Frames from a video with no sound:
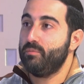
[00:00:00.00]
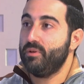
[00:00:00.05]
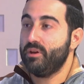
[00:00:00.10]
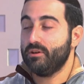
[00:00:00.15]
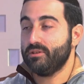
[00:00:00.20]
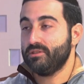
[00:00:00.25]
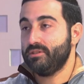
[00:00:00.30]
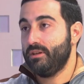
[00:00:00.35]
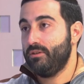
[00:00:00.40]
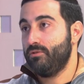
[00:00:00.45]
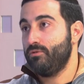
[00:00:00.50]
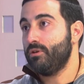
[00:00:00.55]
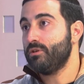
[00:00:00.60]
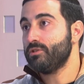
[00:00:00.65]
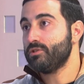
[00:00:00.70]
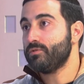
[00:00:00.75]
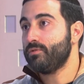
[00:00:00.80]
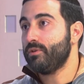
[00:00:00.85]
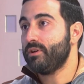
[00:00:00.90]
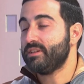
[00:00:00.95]
because the
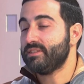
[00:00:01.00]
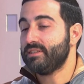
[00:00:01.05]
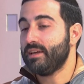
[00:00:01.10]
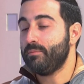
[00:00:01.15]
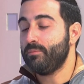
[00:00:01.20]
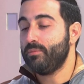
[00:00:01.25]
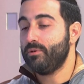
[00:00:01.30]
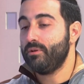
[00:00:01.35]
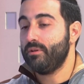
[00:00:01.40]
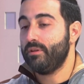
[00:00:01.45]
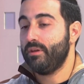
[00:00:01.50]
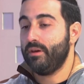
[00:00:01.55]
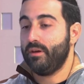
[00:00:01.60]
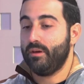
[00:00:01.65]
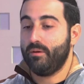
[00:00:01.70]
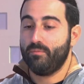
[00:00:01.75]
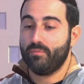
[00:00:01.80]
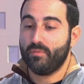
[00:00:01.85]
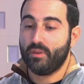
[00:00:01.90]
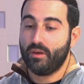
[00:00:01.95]
drones, for example,
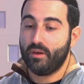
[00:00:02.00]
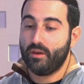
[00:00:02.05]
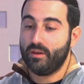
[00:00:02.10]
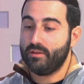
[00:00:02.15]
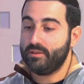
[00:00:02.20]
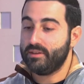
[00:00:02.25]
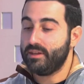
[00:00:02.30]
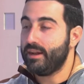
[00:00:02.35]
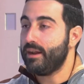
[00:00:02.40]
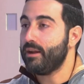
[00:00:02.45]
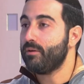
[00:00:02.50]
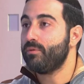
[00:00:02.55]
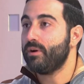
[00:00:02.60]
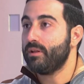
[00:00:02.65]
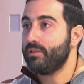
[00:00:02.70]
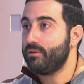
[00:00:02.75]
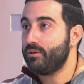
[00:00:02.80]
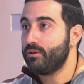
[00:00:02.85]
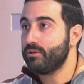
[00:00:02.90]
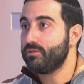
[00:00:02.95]
the in general
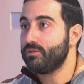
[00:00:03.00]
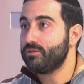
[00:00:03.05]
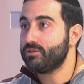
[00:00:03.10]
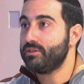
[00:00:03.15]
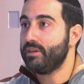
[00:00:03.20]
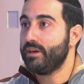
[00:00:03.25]
quadrotors,